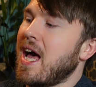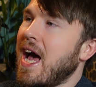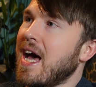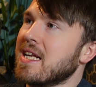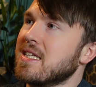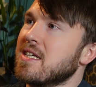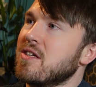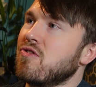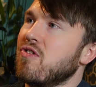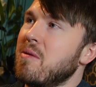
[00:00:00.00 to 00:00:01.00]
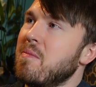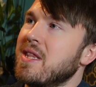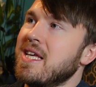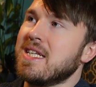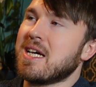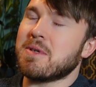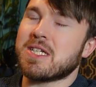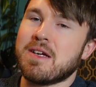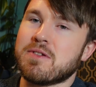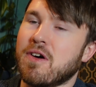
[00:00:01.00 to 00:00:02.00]
and trim the damaged
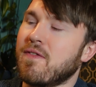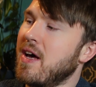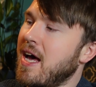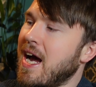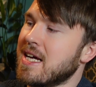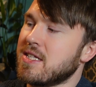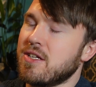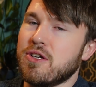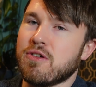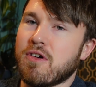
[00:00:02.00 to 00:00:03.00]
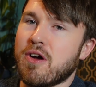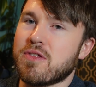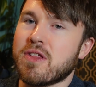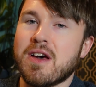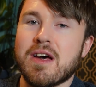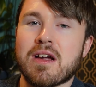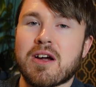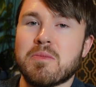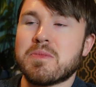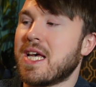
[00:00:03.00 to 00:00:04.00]
leaves off as the new growth
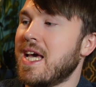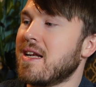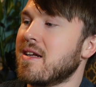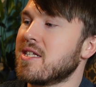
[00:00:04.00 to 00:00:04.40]
comes in.